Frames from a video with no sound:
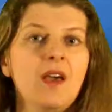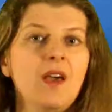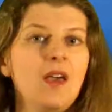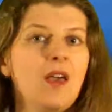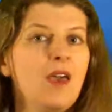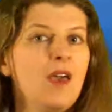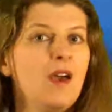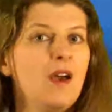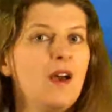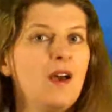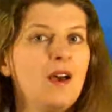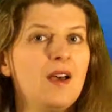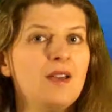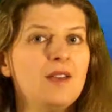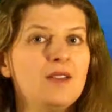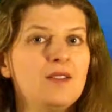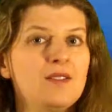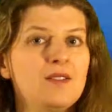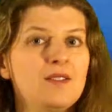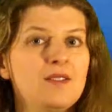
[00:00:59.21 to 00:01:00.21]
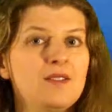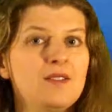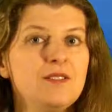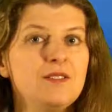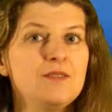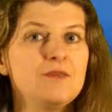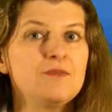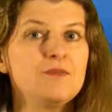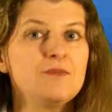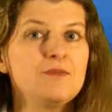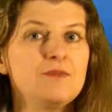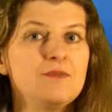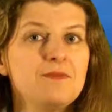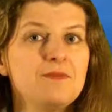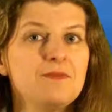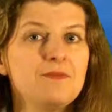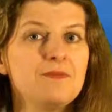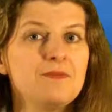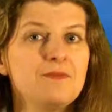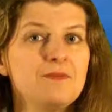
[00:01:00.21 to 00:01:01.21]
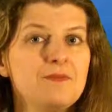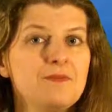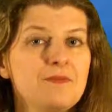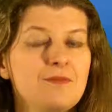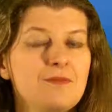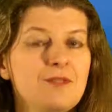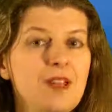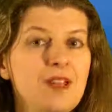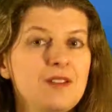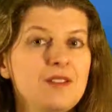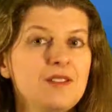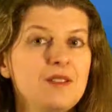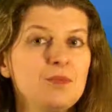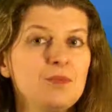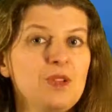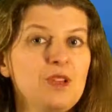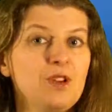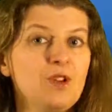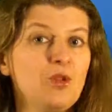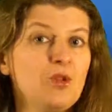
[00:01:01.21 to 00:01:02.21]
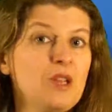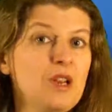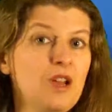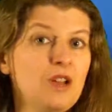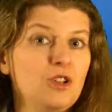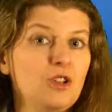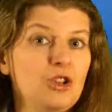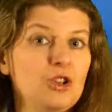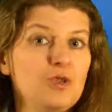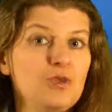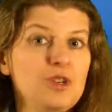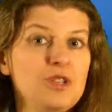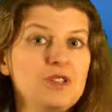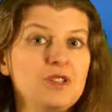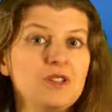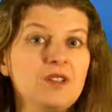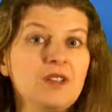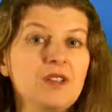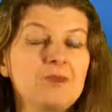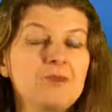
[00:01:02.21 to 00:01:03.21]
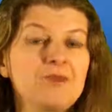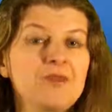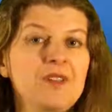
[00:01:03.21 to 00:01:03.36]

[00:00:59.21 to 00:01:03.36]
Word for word: And that is something new that I learned recently.